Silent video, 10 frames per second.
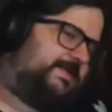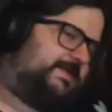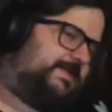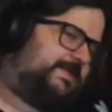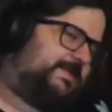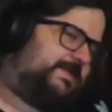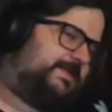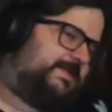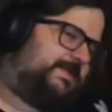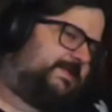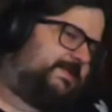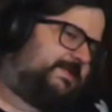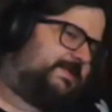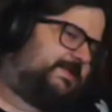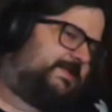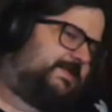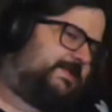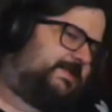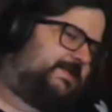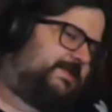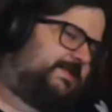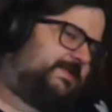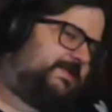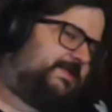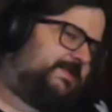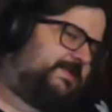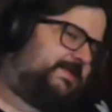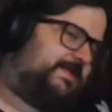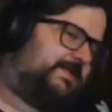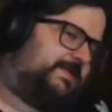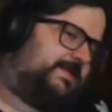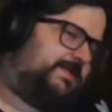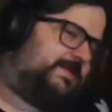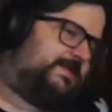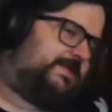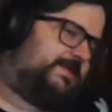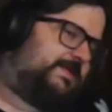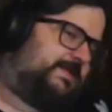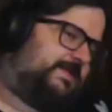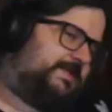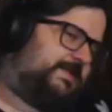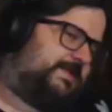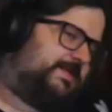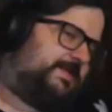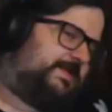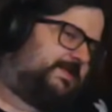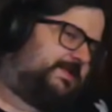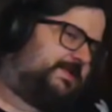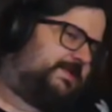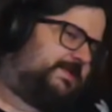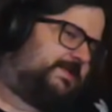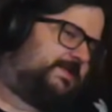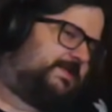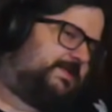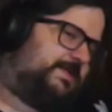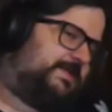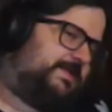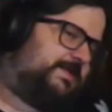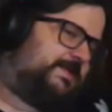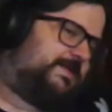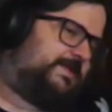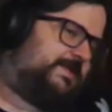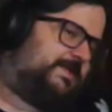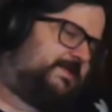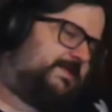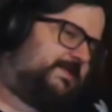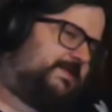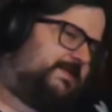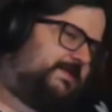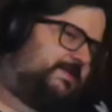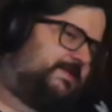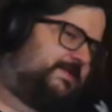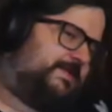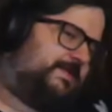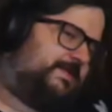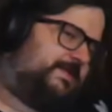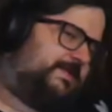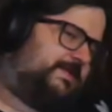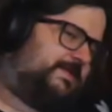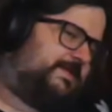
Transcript: [no speech]